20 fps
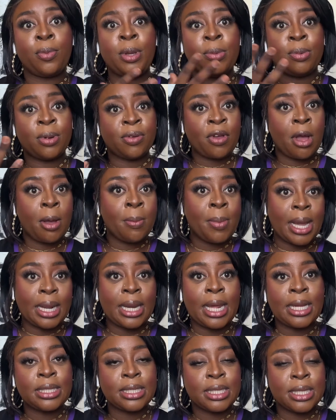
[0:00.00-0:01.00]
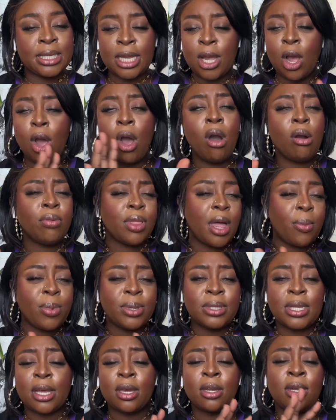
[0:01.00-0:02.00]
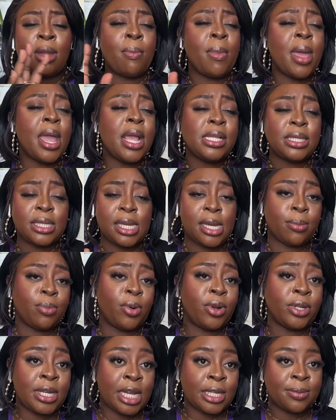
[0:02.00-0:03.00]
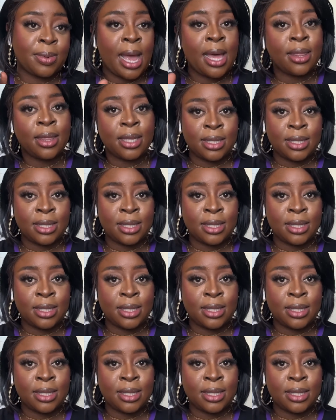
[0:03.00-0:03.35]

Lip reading: People have come back later to say, oh, that was like an amazing project, but at the